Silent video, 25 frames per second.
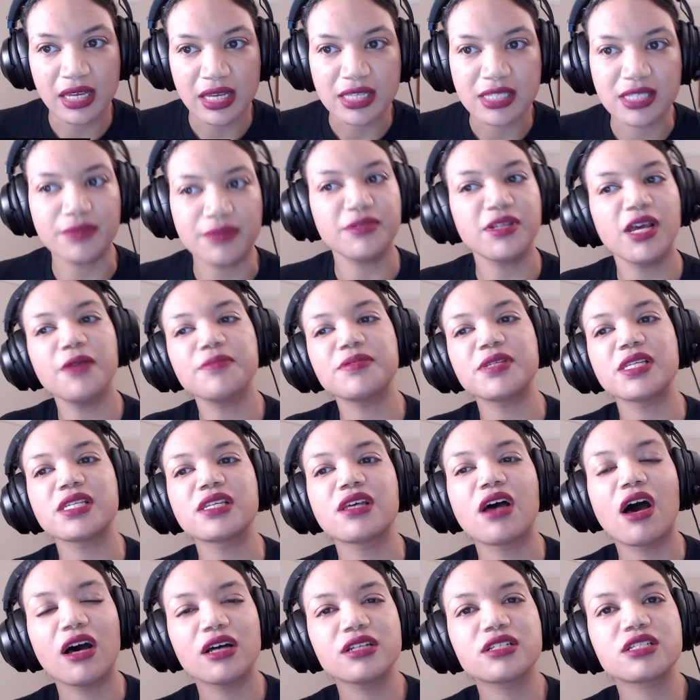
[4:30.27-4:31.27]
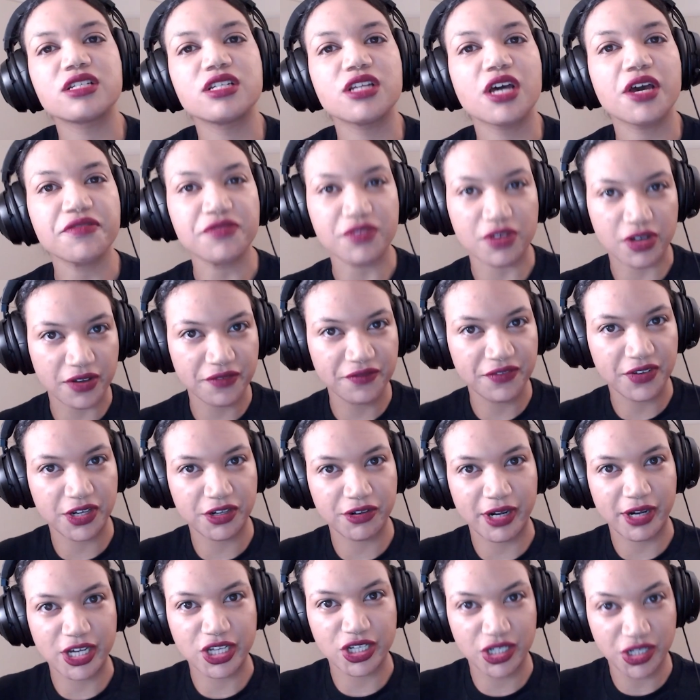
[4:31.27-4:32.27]
Sometimes it's hard to know if your
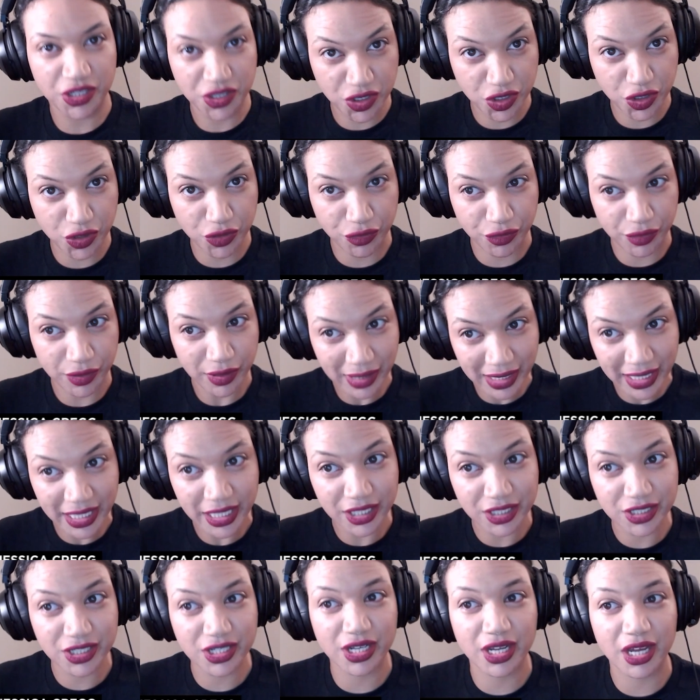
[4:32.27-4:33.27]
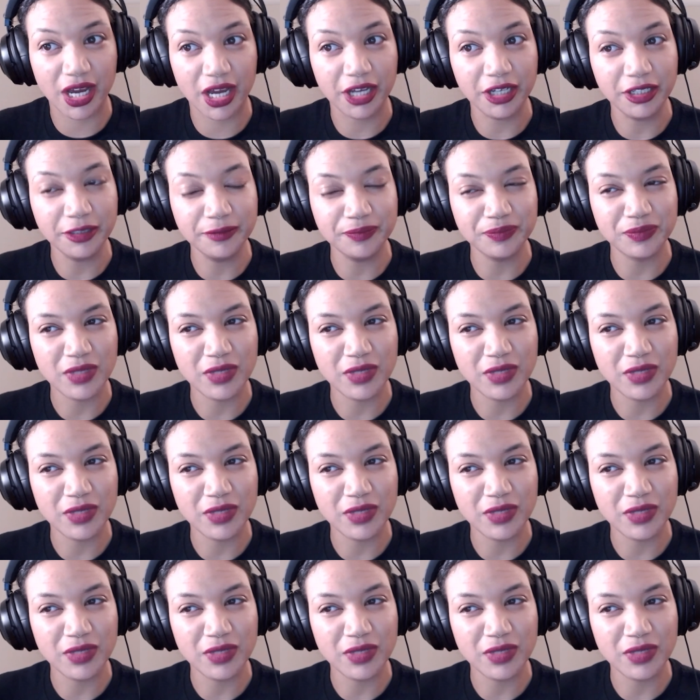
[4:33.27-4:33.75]
configuration is truly good to go.